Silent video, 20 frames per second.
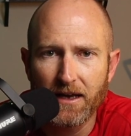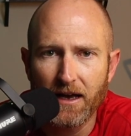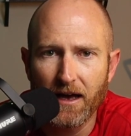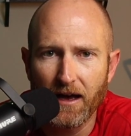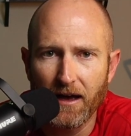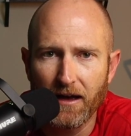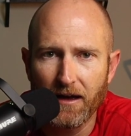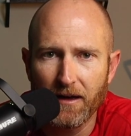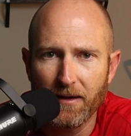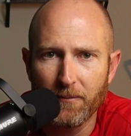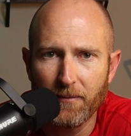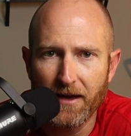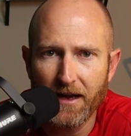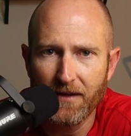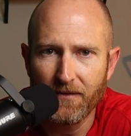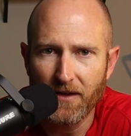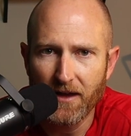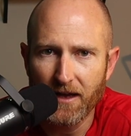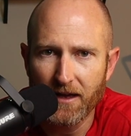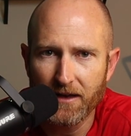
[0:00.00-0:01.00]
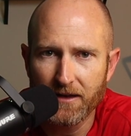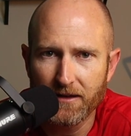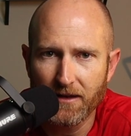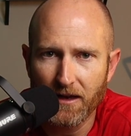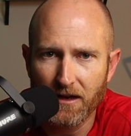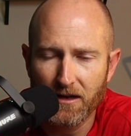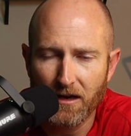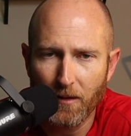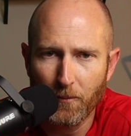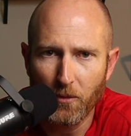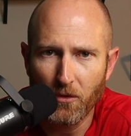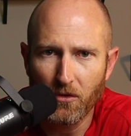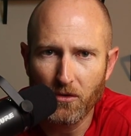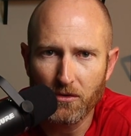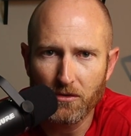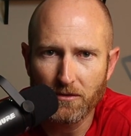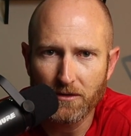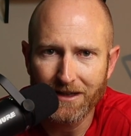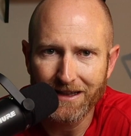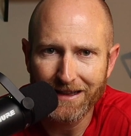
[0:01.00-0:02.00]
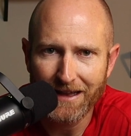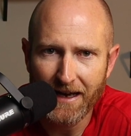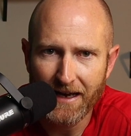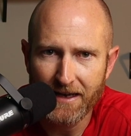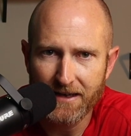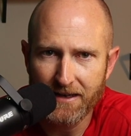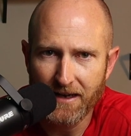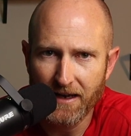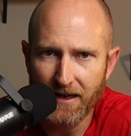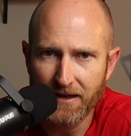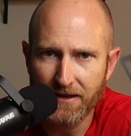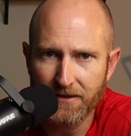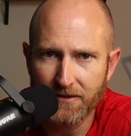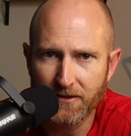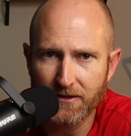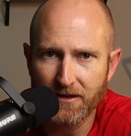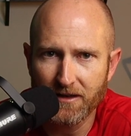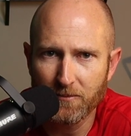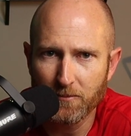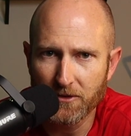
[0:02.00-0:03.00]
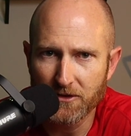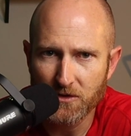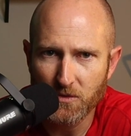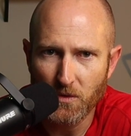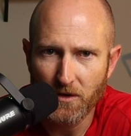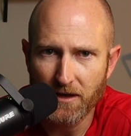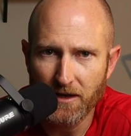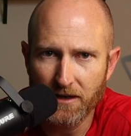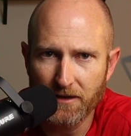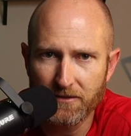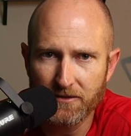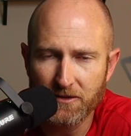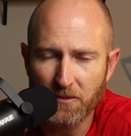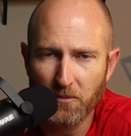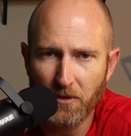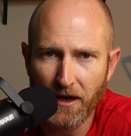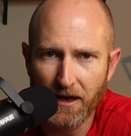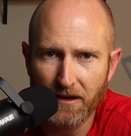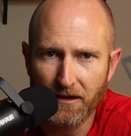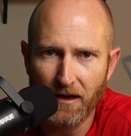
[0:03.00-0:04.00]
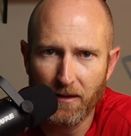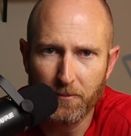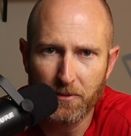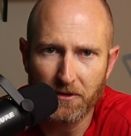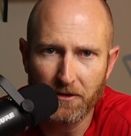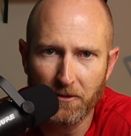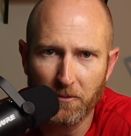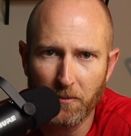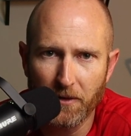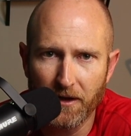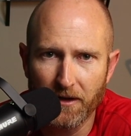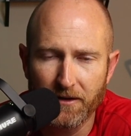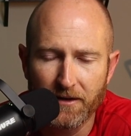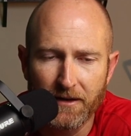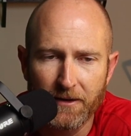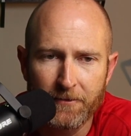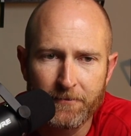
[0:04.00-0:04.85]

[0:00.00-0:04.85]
and then a couple light days in between to break it up a little bit.